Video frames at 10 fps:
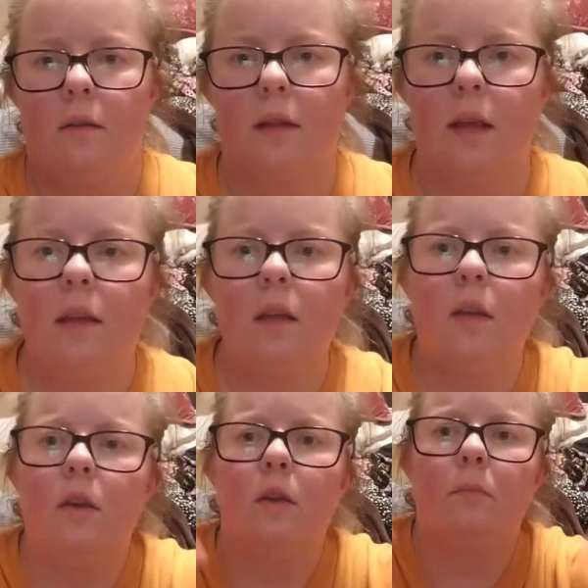Thank
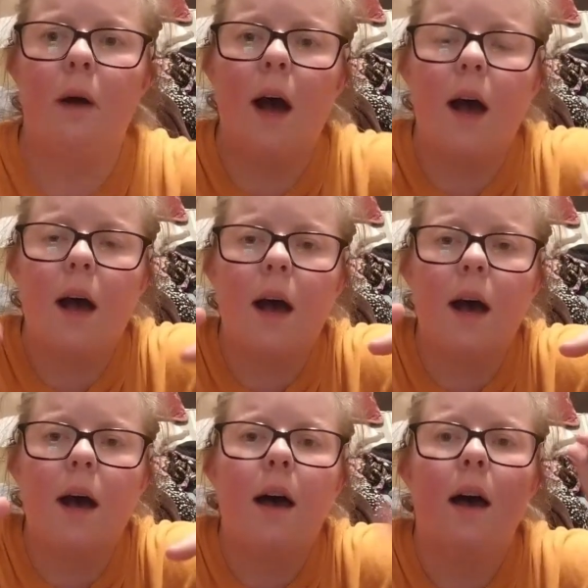you.
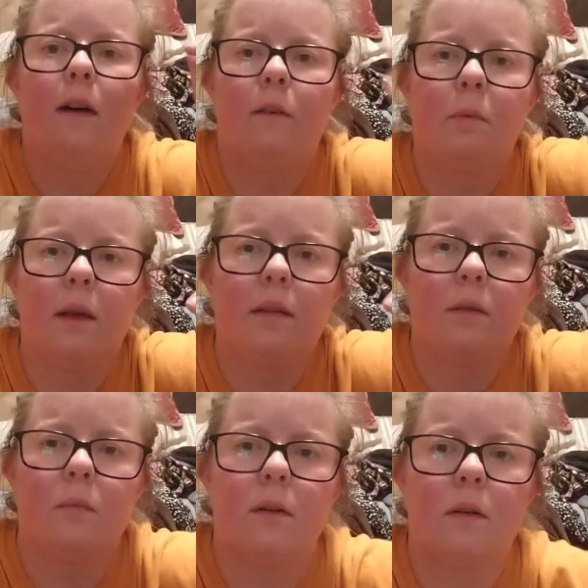Bye. Have a
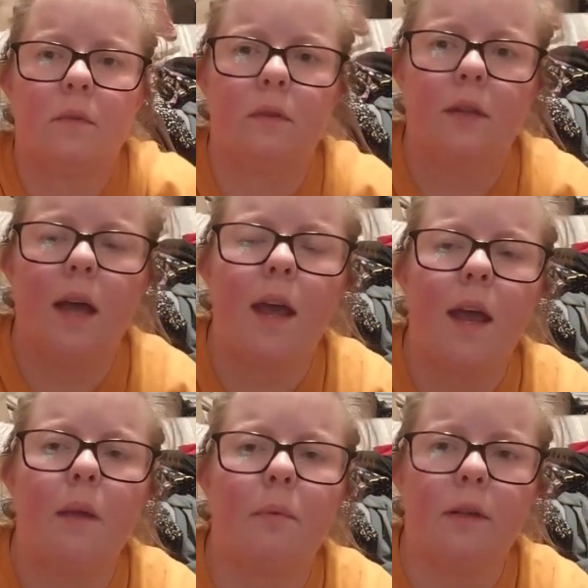blessed and wonderful day.